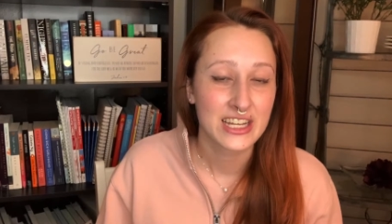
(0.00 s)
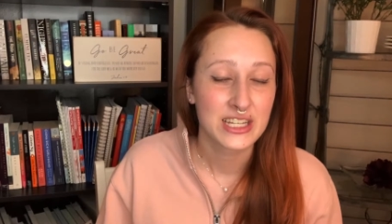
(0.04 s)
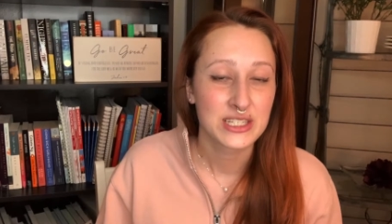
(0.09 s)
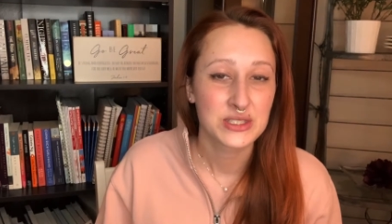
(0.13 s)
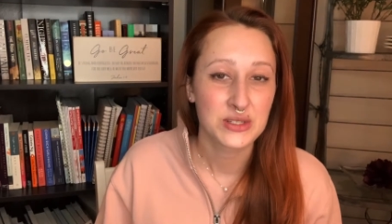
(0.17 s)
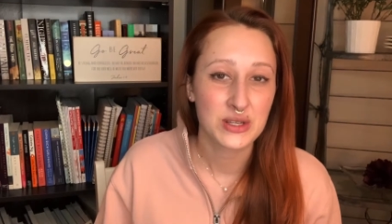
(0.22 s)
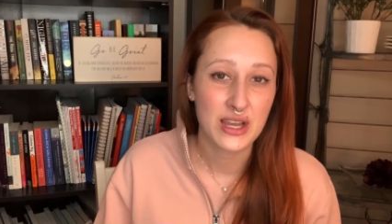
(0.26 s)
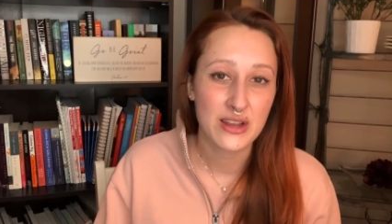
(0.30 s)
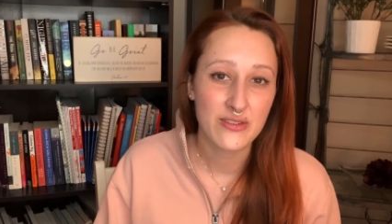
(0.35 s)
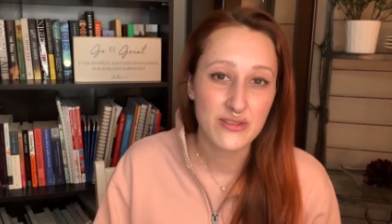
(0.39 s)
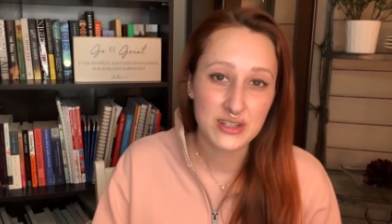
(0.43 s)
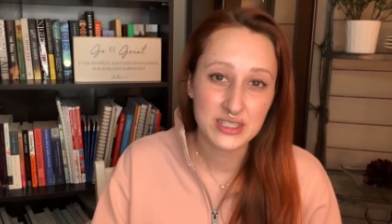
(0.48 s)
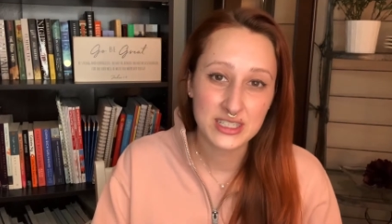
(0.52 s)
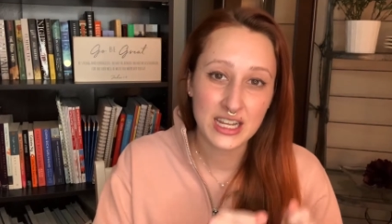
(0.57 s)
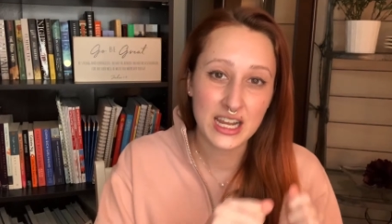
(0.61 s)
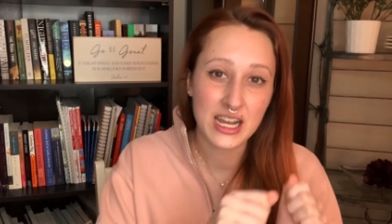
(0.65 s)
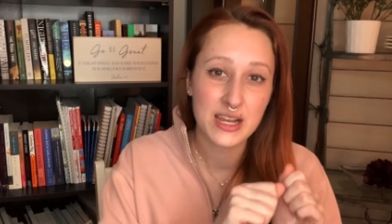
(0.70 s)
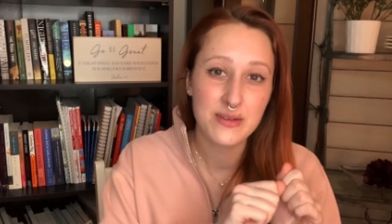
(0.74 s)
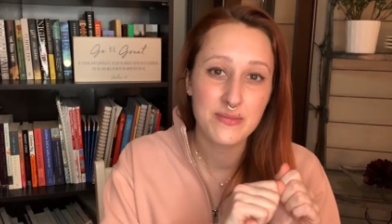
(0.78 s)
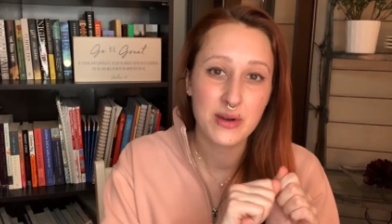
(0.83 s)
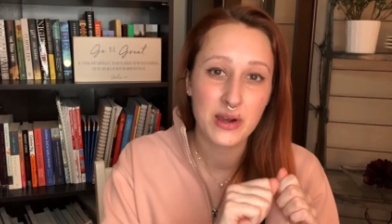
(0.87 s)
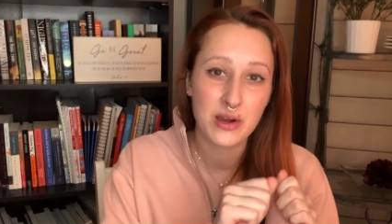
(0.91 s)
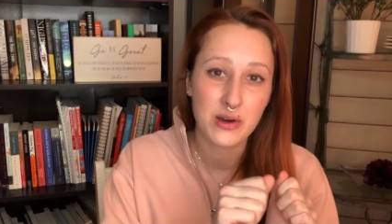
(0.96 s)
So every
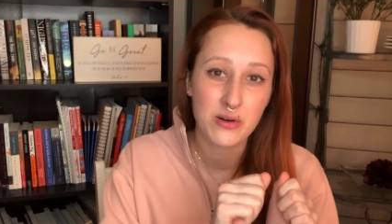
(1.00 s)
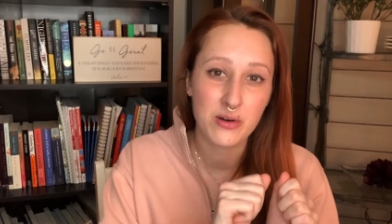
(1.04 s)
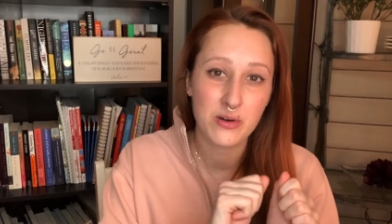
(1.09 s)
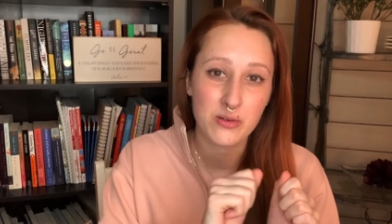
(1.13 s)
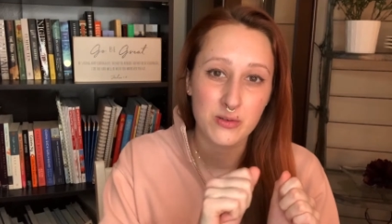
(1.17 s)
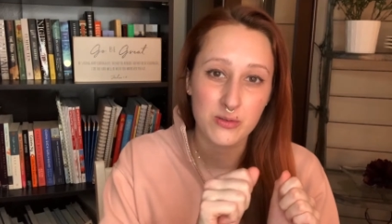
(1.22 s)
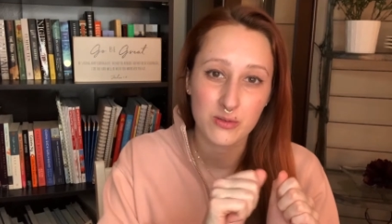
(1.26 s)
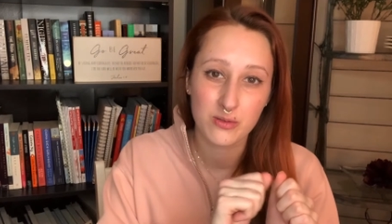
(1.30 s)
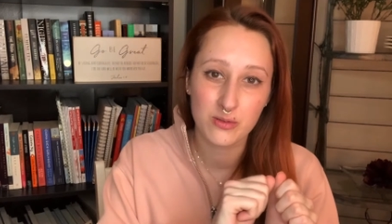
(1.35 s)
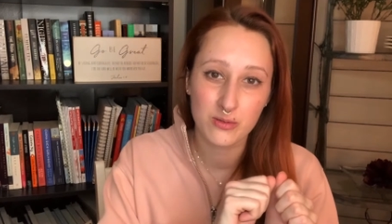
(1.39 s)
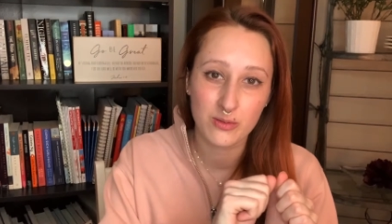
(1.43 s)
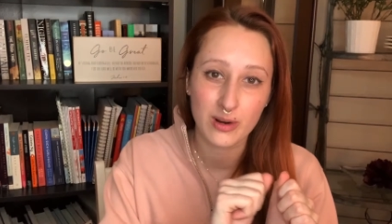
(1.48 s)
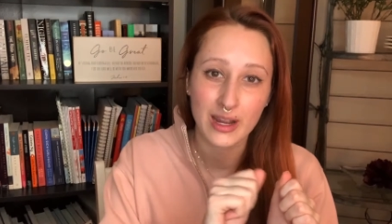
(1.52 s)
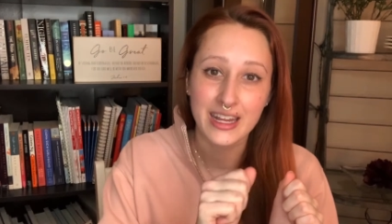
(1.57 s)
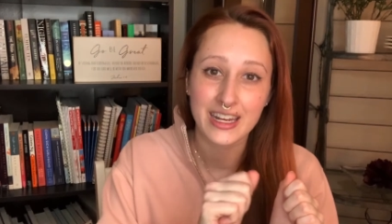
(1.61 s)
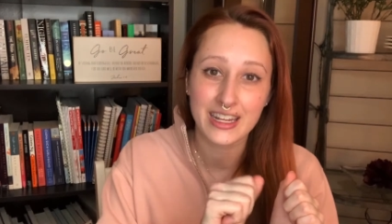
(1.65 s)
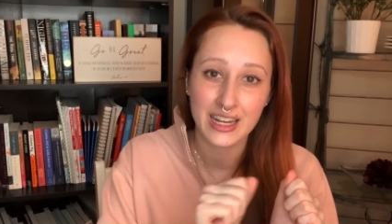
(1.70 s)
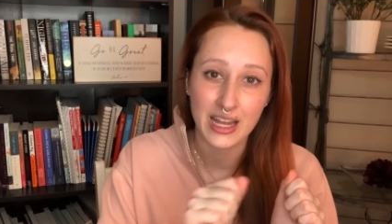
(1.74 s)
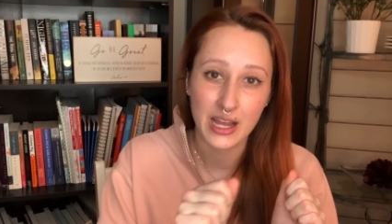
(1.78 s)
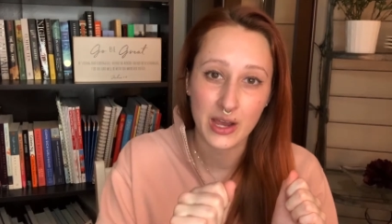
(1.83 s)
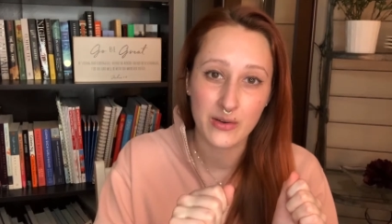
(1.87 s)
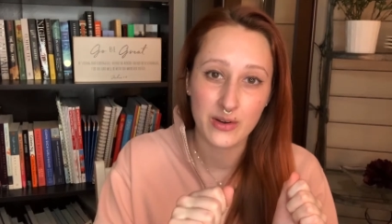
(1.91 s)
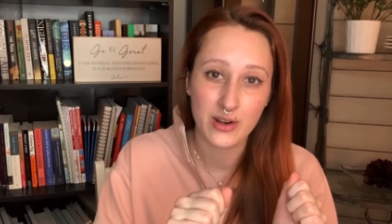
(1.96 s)
time I'll write
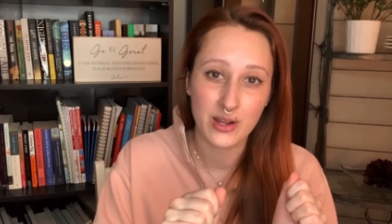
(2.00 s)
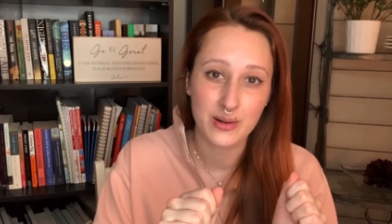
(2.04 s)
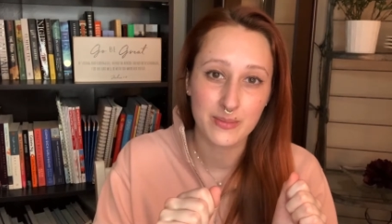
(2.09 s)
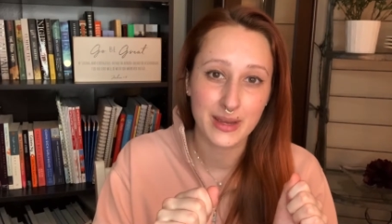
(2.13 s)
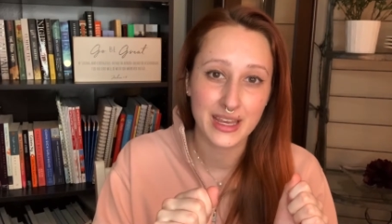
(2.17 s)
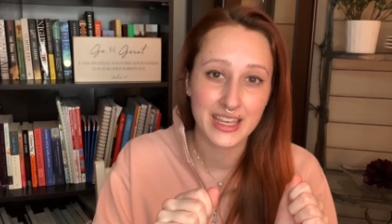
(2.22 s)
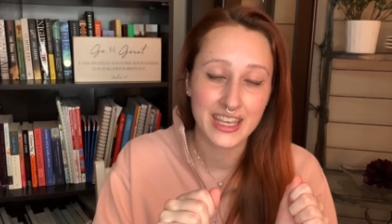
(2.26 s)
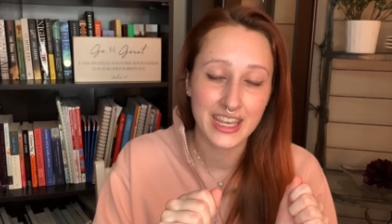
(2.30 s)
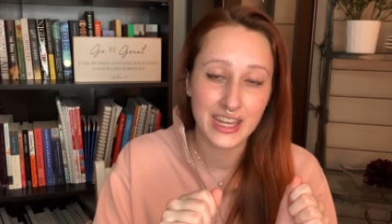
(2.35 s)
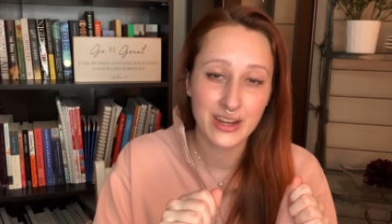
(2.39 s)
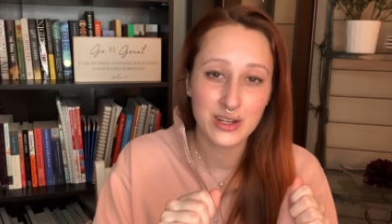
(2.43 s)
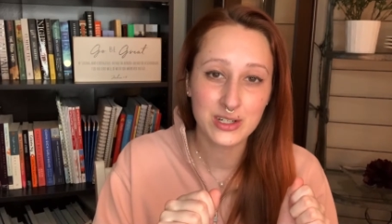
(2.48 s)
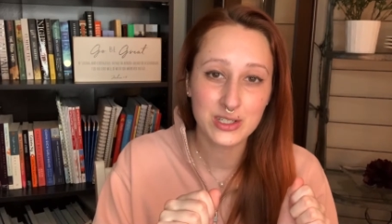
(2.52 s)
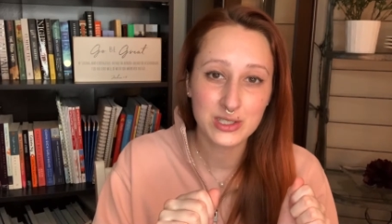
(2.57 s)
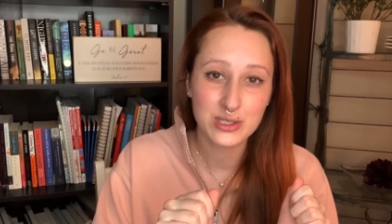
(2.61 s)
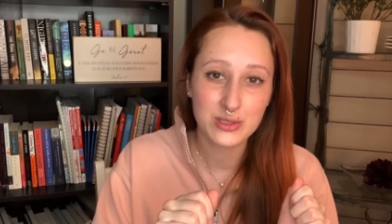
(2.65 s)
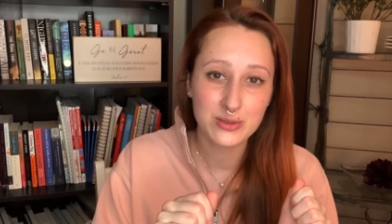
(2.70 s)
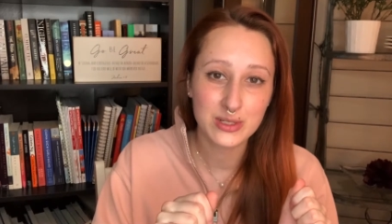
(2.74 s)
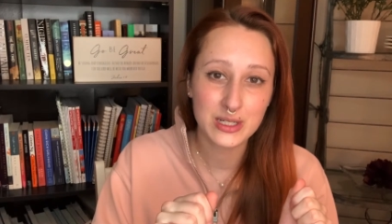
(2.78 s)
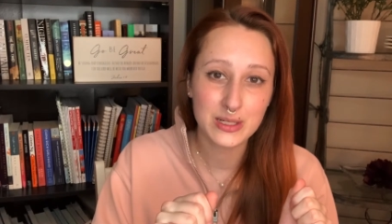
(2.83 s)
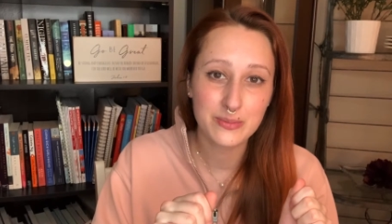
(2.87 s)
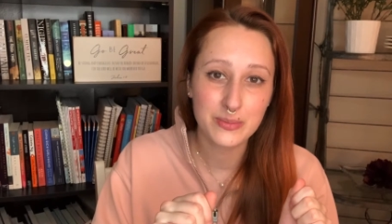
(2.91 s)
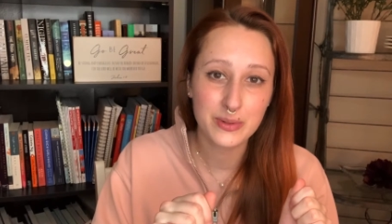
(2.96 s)
it out on my character
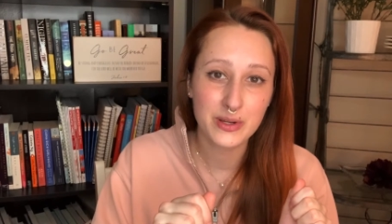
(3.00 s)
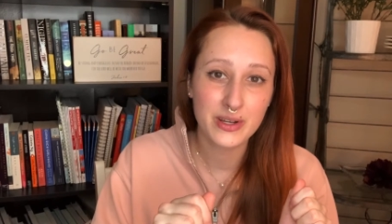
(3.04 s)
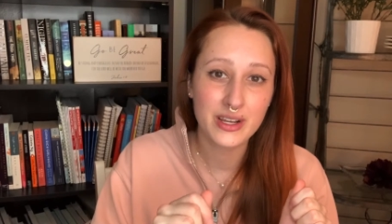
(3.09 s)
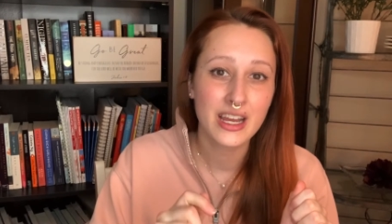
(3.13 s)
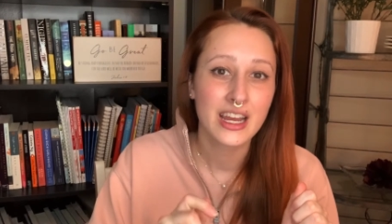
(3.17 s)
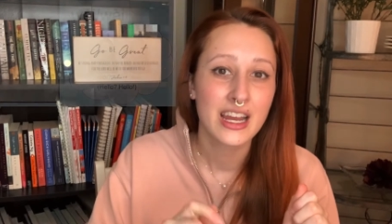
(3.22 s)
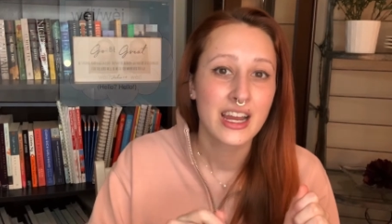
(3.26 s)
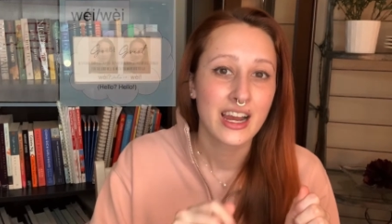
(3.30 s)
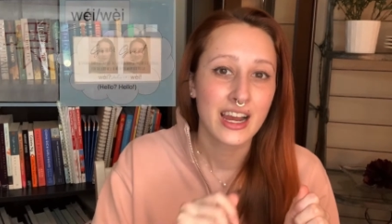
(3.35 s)
workbook,